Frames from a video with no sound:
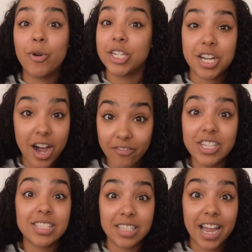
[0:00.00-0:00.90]
which
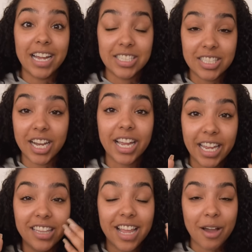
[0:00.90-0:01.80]
obviously I stuck
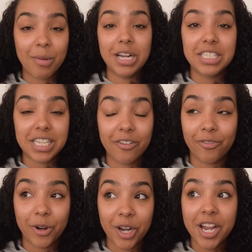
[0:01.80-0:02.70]
in that mindset
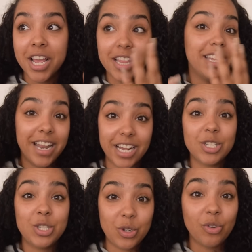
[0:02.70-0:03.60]
for the
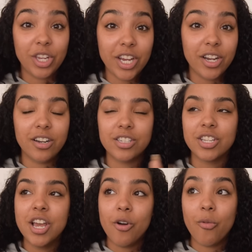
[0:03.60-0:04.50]
next two
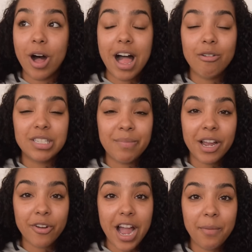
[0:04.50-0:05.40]
years while I was in
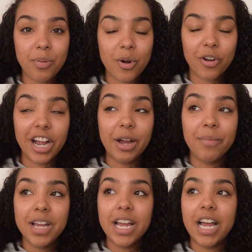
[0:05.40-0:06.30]
my grad program.
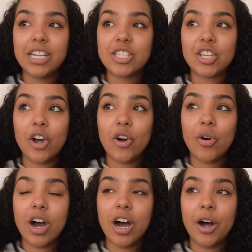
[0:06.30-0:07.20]
And so
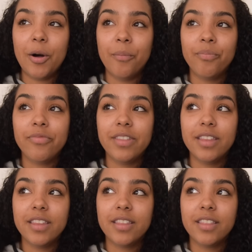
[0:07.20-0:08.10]
um,
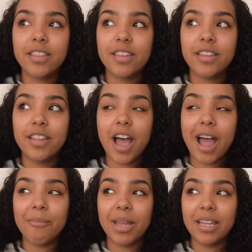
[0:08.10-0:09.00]

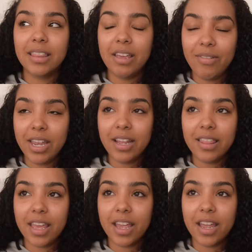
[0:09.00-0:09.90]
I'm
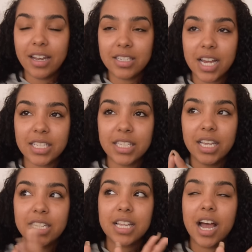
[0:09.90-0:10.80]
living the, in
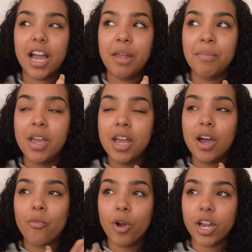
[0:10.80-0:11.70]
Texas, I'm
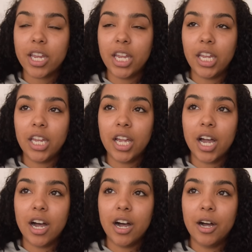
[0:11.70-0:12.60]
working.
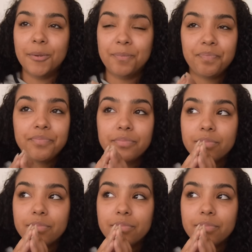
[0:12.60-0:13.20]
Um,